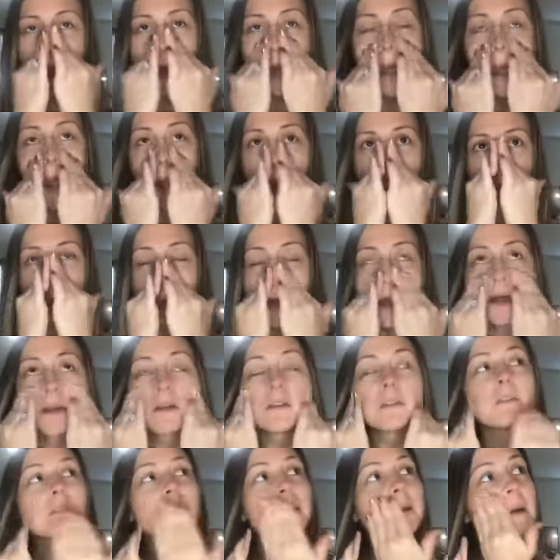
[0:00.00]
And I
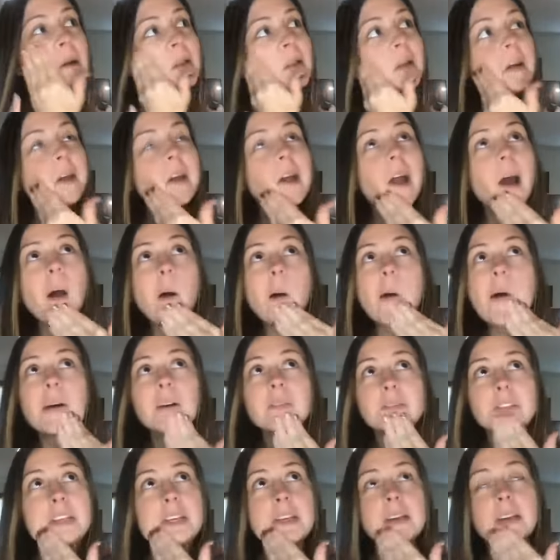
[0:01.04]
feel like how
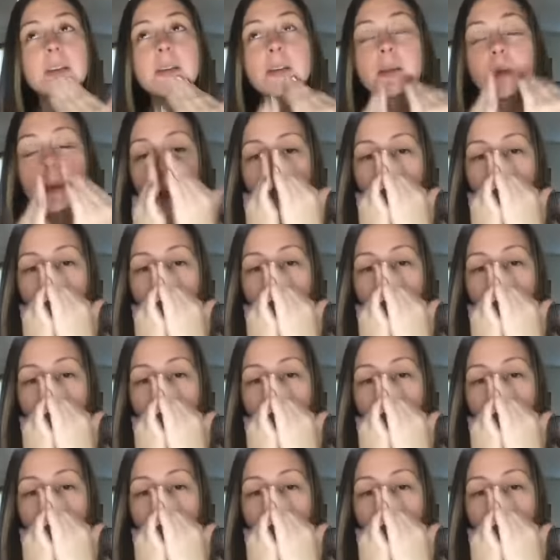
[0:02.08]
often,